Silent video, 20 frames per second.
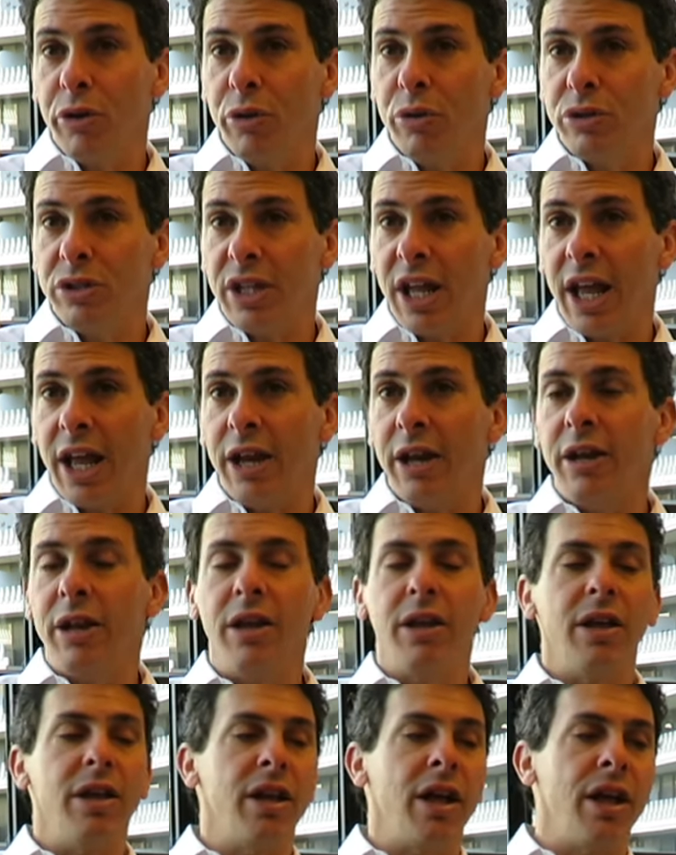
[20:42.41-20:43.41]

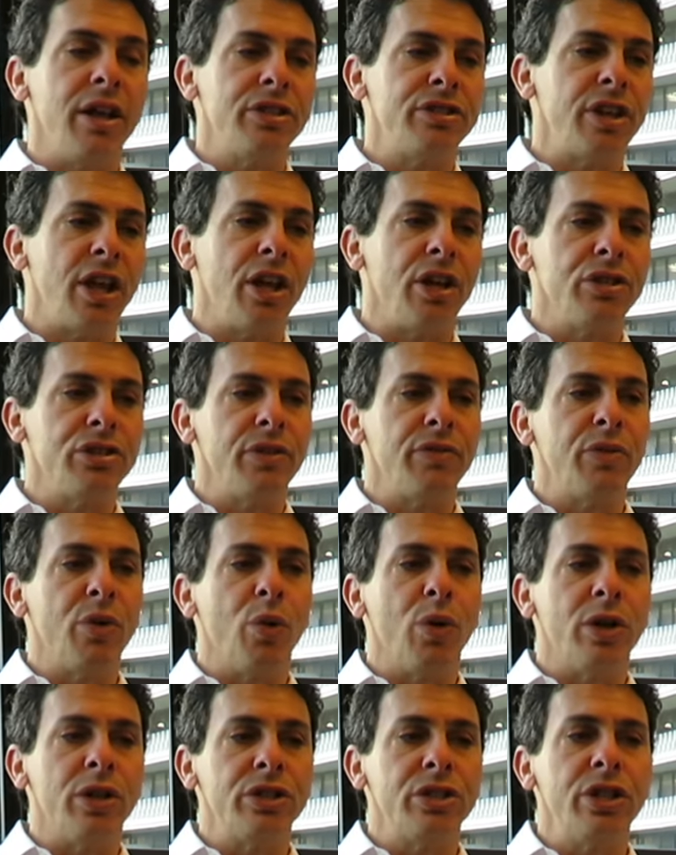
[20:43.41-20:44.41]
newsstand uh, sales, of
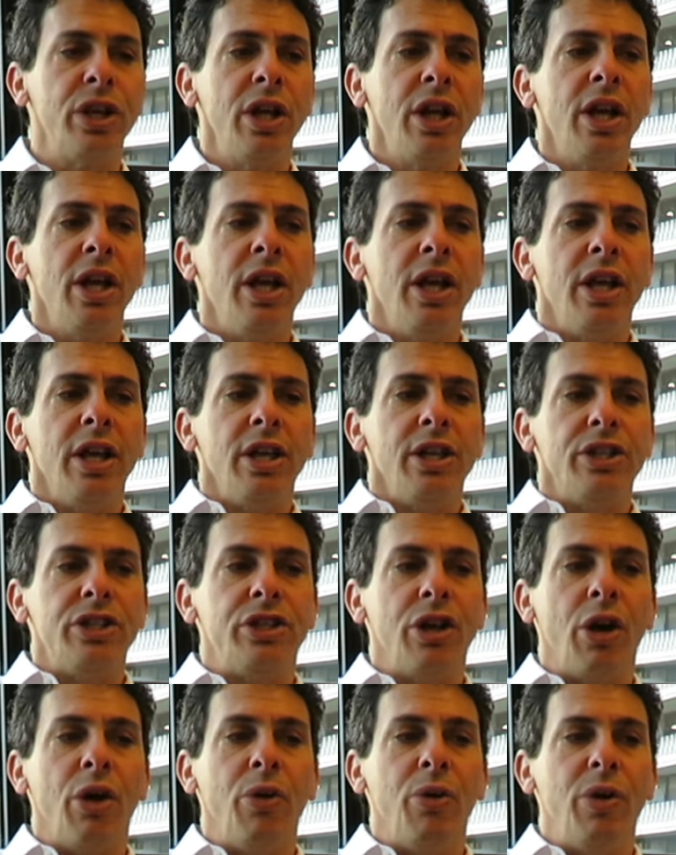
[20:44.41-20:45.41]
course.
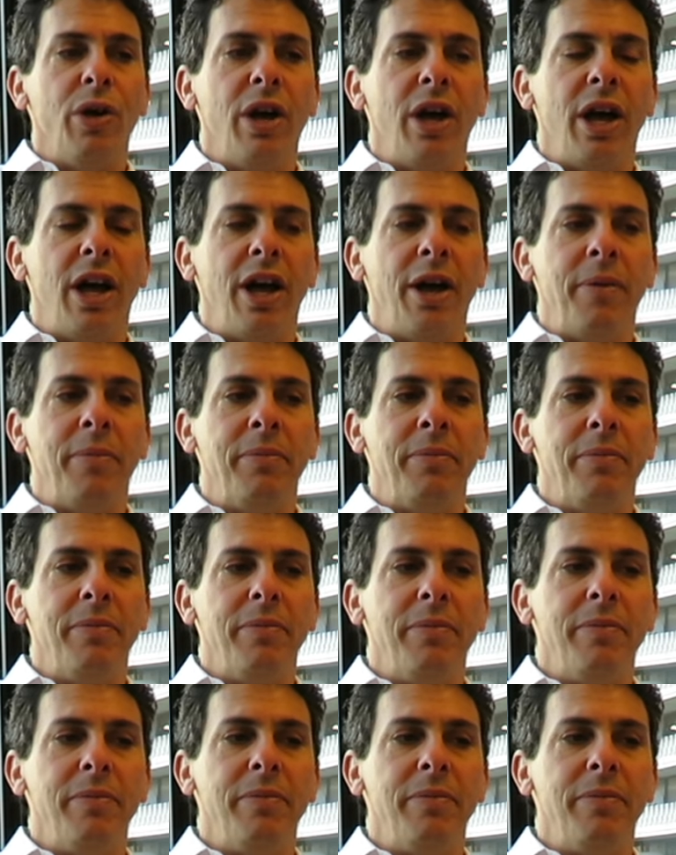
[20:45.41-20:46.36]
So um,